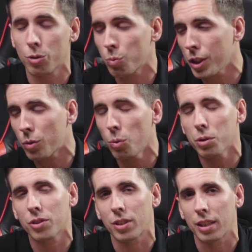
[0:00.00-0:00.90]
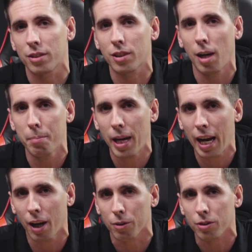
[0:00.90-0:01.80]
so it's really cool to see this come
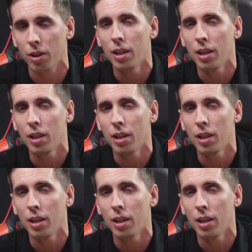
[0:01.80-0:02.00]
out.